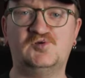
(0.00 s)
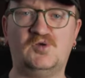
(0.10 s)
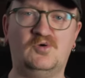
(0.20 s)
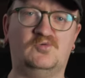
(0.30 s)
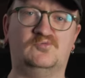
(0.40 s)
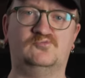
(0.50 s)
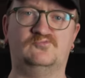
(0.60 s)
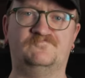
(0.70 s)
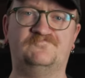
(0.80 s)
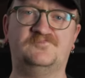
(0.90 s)
So,
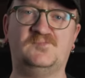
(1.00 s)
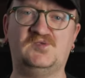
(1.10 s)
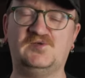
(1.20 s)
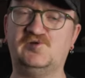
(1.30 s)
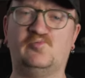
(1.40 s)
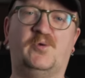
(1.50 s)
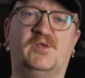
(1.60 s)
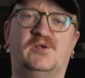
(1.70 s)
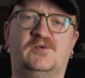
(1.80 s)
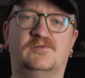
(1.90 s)
this
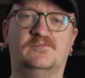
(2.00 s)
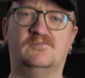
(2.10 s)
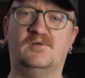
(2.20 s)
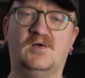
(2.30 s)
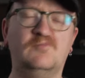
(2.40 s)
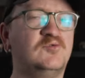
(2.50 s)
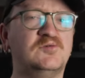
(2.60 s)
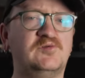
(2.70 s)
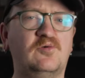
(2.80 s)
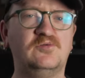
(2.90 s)
week, I
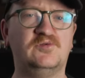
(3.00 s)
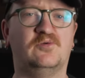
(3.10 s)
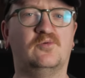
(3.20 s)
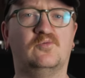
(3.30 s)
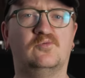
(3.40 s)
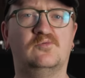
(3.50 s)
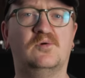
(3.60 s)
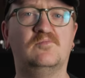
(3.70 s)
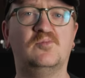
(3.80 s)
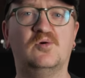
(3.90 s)
want to talk to you
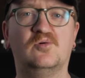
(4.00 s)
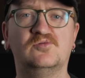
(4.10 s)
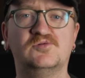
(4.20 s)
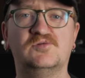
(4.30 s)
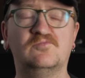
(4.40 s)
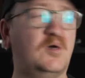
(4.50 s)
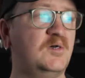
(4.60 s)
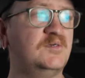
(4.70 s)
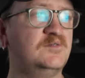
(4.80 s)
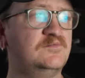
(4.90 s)
about
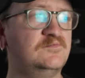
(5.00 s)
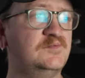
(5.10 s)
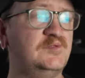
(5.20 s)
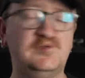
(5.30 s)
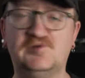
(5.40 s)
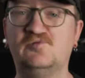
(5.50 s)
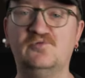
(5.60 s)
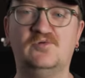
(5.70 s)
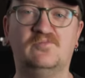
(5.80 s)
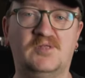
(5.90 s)
my studio